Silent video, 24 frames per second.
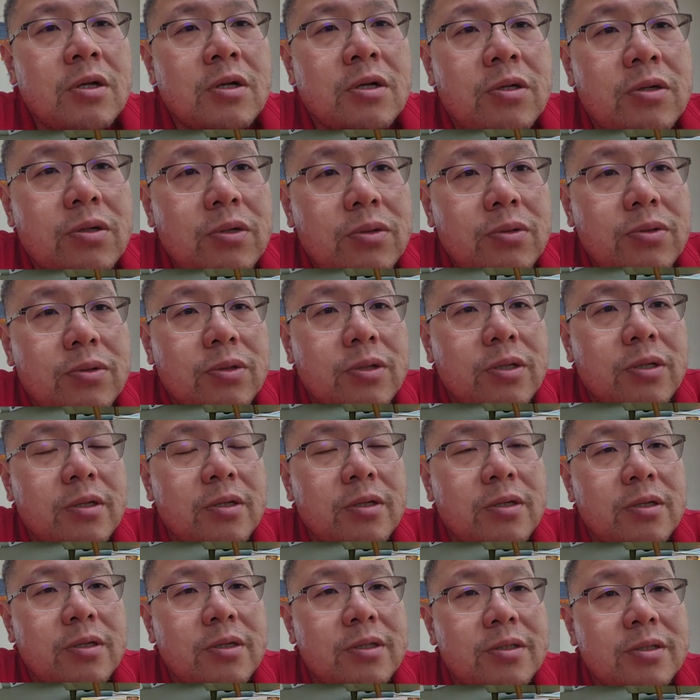cool.
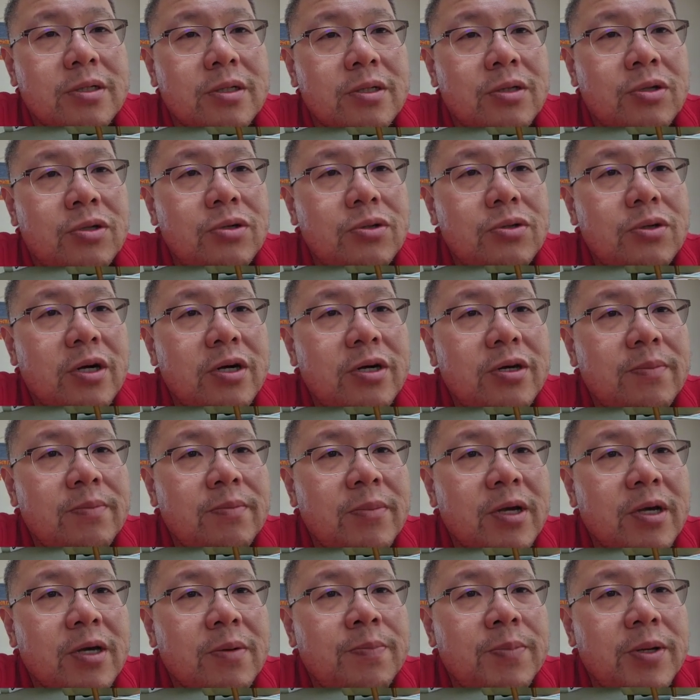It is a 200
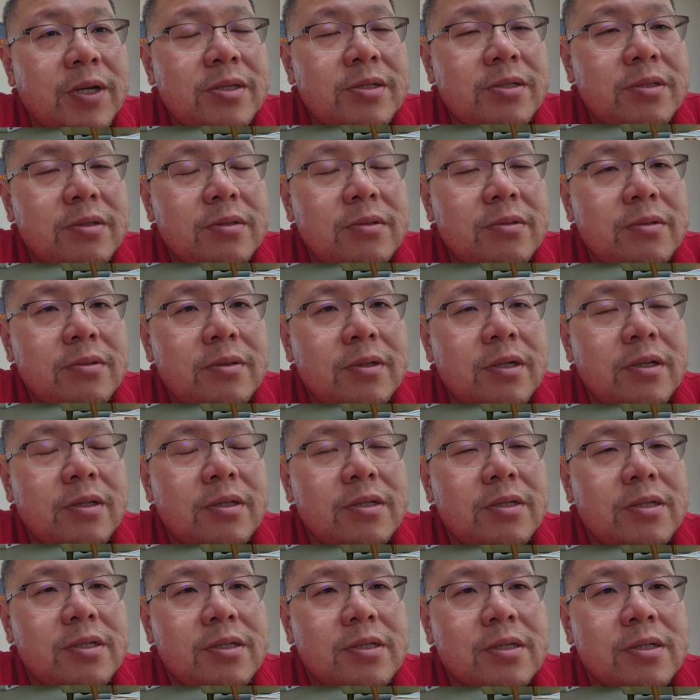megapixel, and
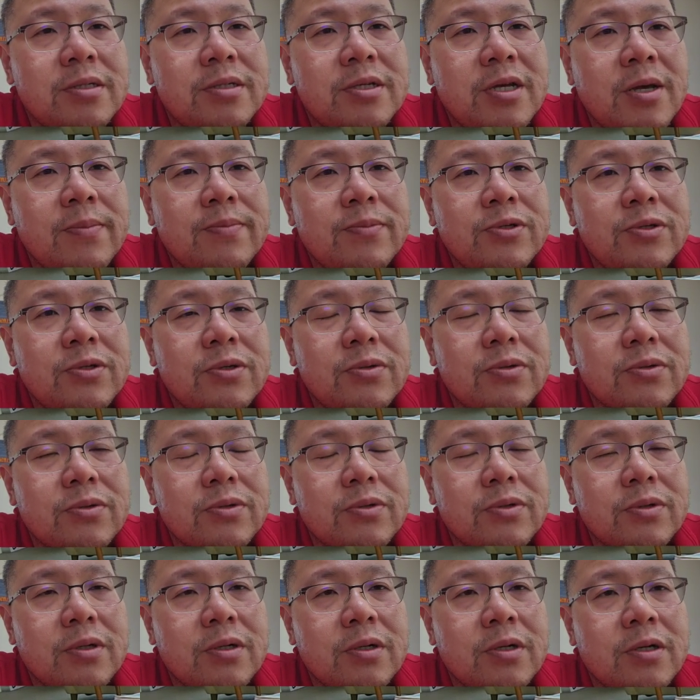this is a
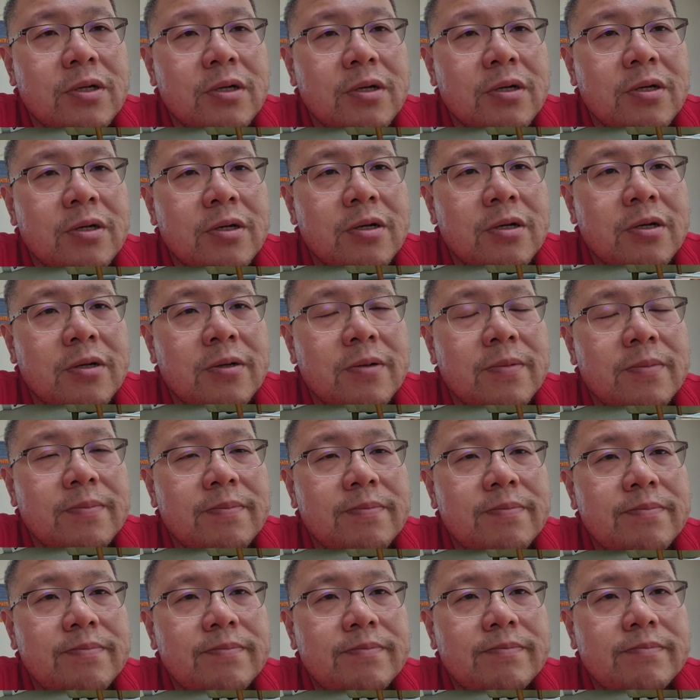
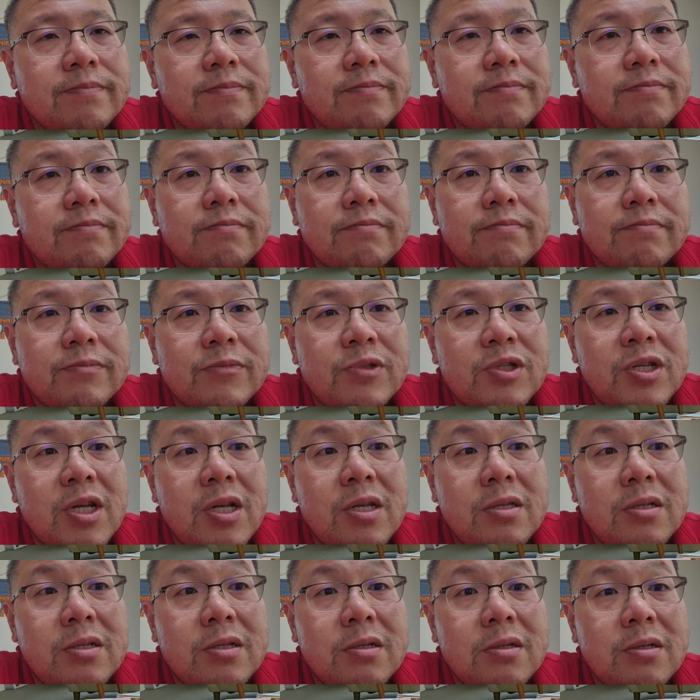Samsung
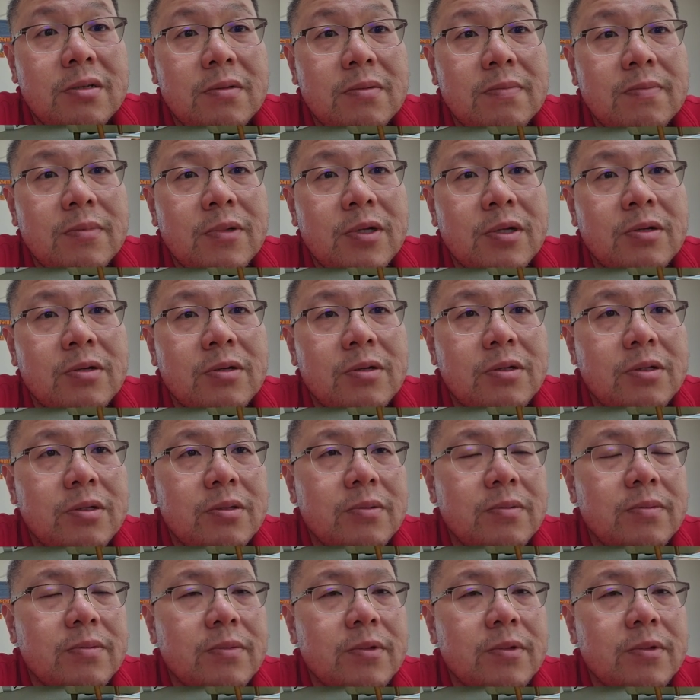sensor, they call it.